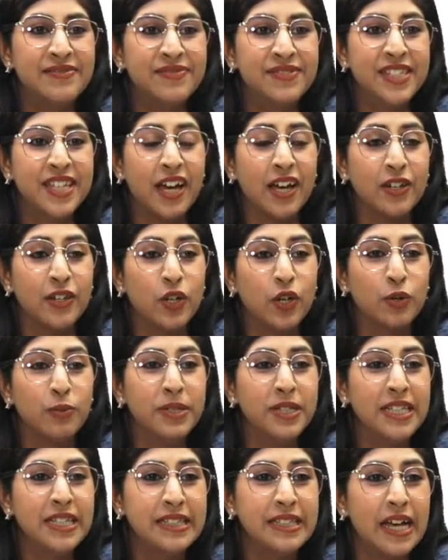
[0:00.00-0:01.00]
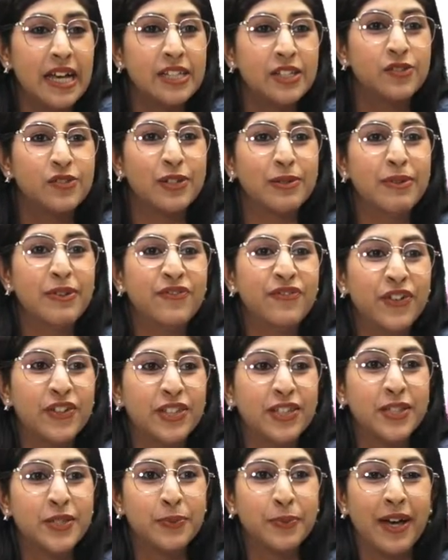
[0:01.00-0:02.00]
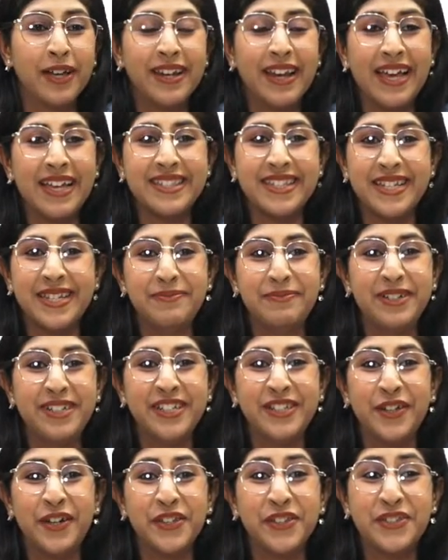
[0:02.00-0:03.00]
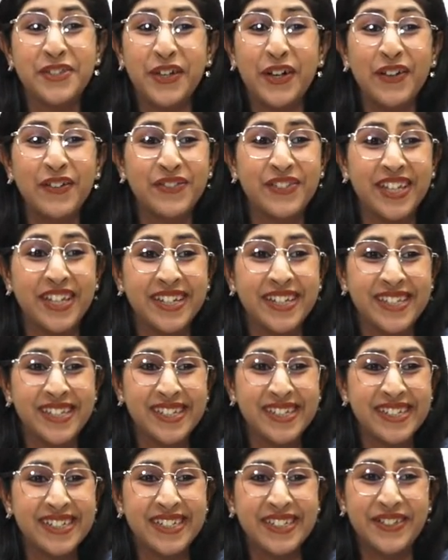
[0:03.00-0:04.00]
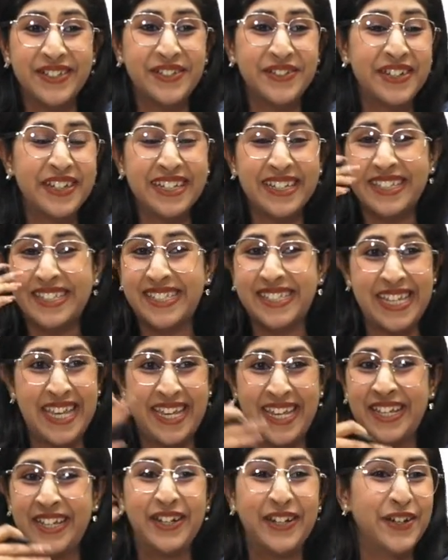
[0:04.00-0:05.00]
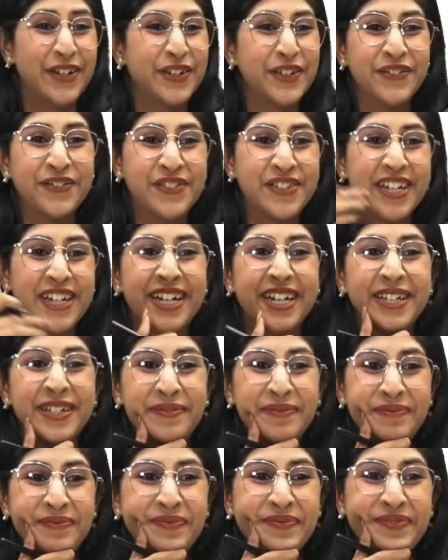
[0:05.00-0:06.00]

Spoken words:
Yeah, nobody's answering me for this one. Has anybody not solved it? You're taking a lot of time?